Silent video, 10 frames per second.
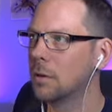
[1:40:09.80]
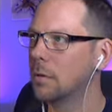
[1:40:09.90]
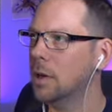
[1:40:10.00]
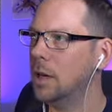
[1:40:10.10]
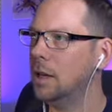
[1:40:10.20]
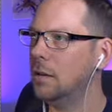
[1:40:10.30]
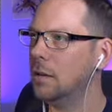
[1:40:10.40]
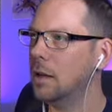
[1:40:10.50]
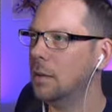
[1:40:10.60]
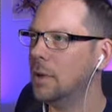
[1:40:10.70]
Really? You're not
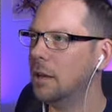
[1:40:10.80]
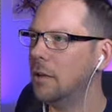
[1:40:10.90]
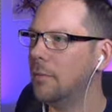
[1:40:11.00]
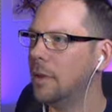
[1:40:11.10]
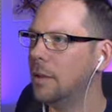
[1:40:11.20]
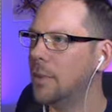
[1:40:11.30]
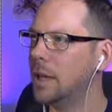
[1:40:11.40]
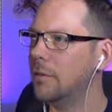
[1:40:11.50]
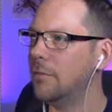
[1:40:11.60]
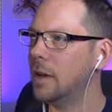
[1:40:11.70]
going to let me go back
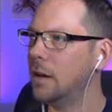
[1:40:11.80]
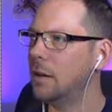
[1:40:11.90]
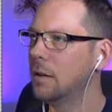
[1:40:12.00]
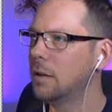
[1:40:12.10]
that far?